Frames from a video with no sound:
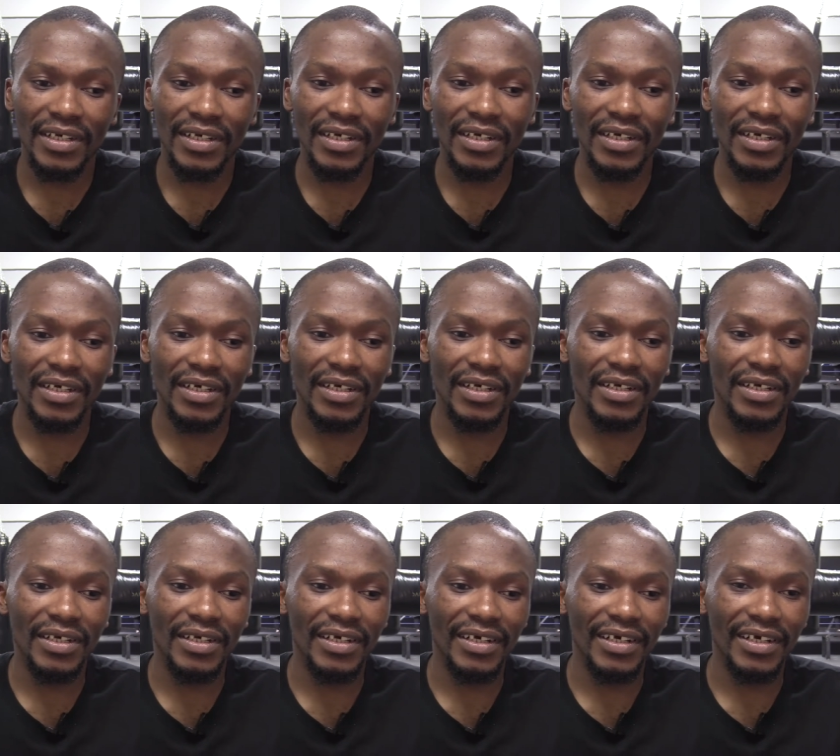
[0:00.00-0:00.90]
Uh,
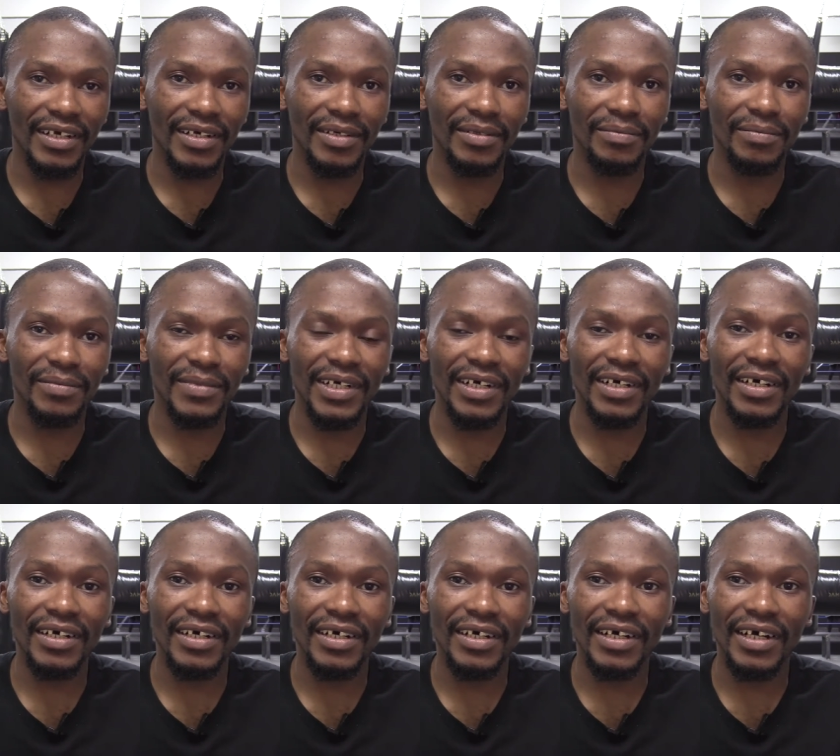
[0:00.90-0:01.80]
um, uh,
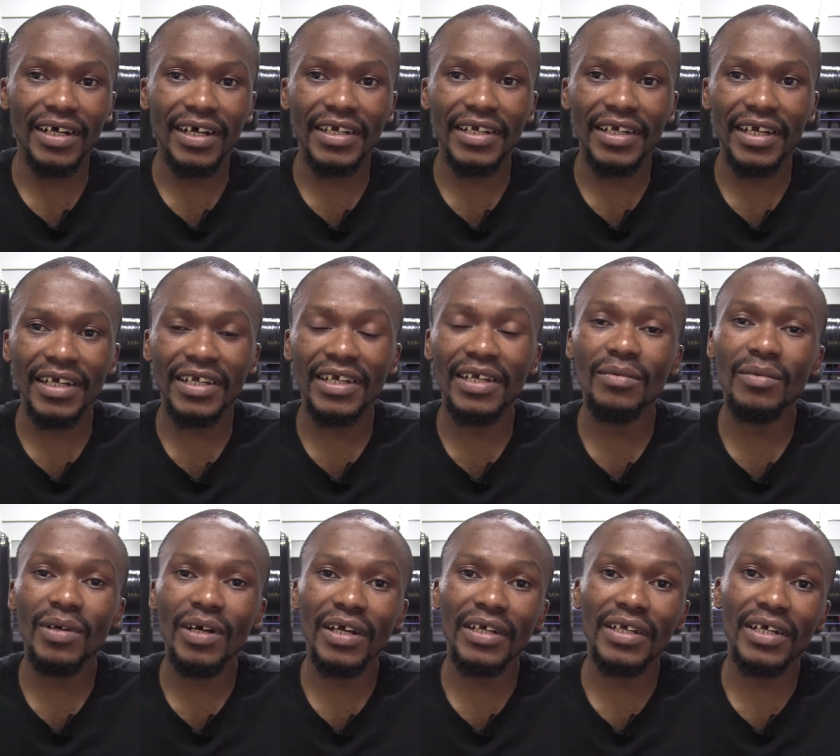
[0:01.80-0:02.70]
I, I,
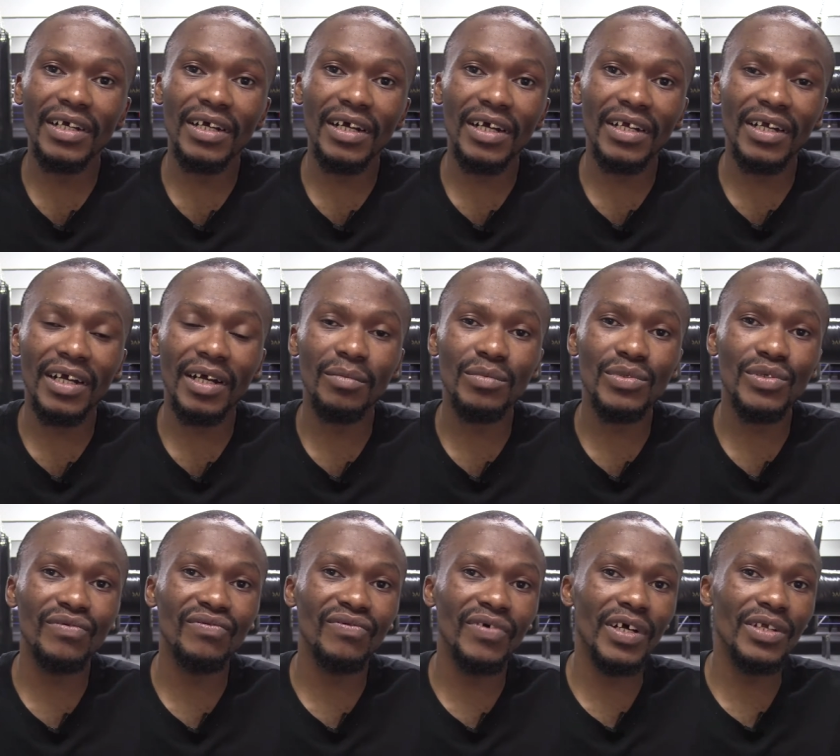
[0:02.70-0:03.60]
came, I, I come
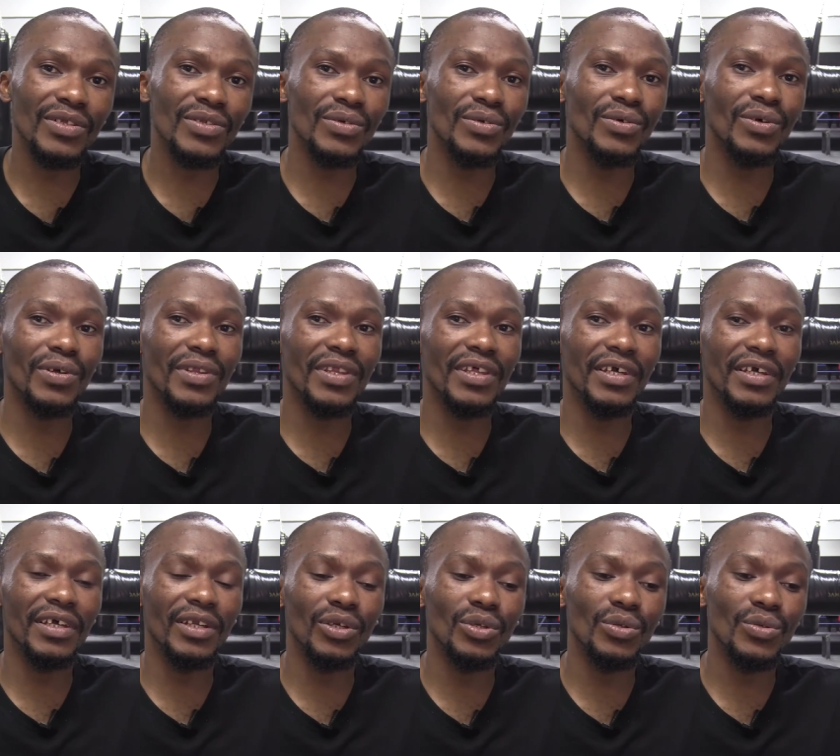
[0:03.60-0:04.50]
too far to go
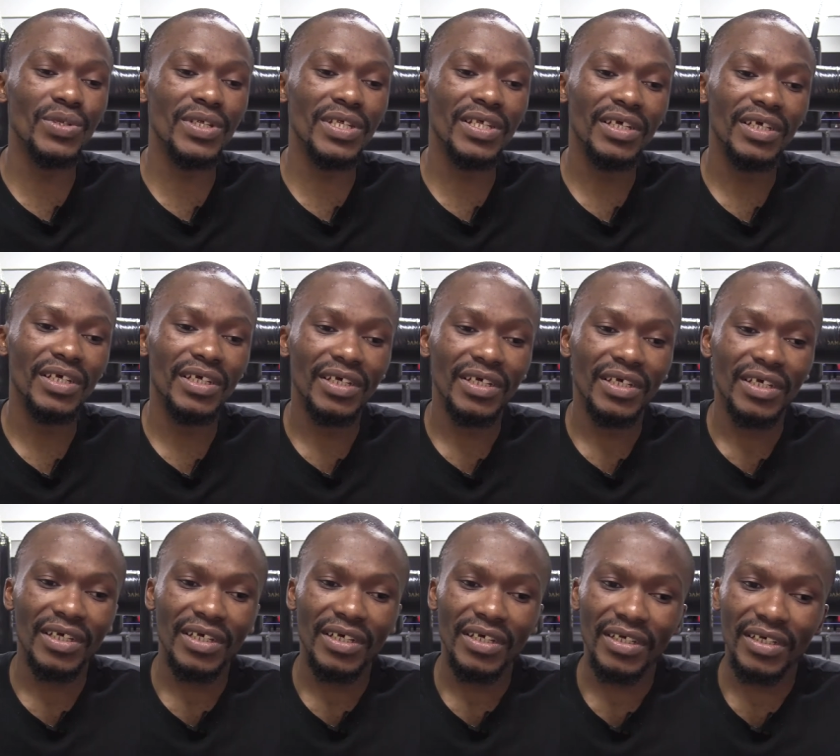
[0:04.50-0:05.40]
there and lose.
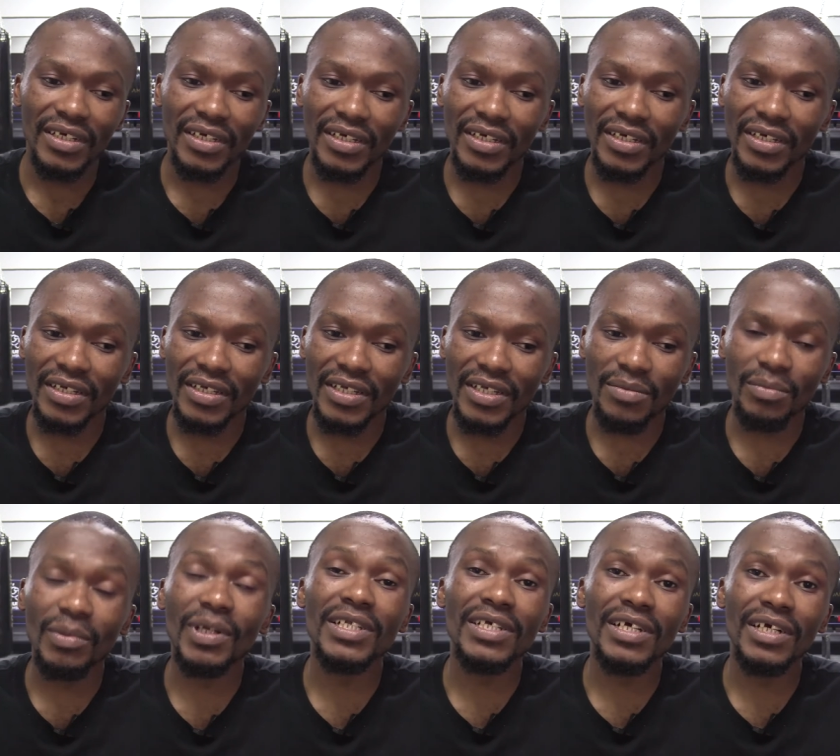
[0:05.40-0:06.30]
Uh,
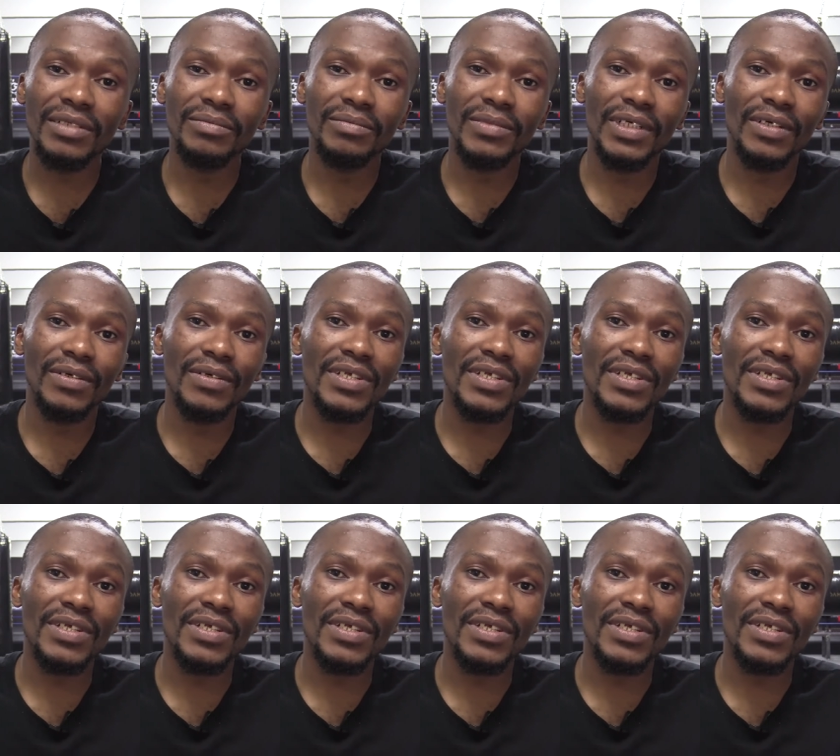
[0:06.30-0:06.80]
it's my time now.